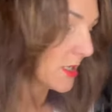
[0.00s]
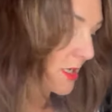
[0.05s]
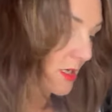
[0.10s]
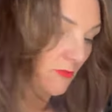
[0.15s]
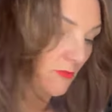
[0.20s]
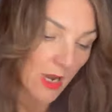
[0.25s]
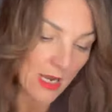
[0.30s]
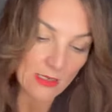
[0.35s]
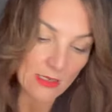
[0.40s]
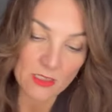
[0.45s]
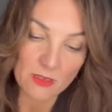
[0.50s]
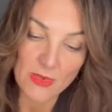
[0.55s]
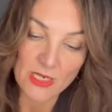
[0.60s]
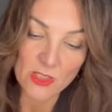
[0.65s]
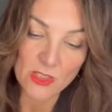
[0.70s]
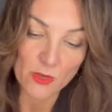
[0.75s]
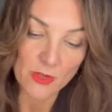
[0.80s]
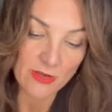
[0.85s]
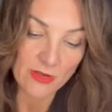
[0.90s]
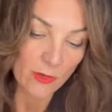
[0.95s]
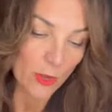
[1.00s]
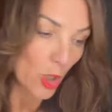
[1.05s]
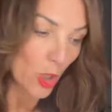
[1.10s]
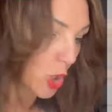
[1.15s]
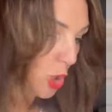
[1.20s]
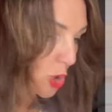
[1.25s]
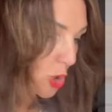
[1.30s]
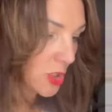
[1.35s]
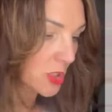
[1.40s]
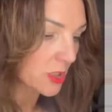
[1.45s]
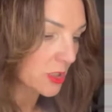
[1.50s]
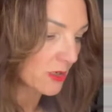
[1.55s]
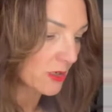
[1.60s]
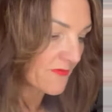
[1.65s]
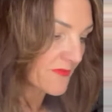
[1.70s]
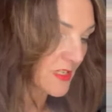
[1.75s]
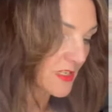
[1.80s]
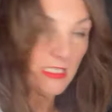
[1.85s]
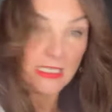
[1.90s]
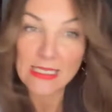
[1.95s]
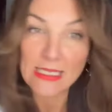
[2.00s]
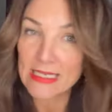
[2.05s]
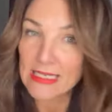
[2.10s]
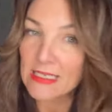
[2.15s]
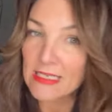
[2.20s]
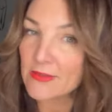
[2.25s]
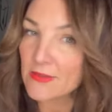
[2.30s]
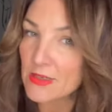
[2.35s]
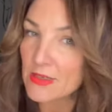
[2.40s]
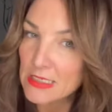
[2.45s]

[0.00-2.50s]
Right, so make sure they're on hot, obviously.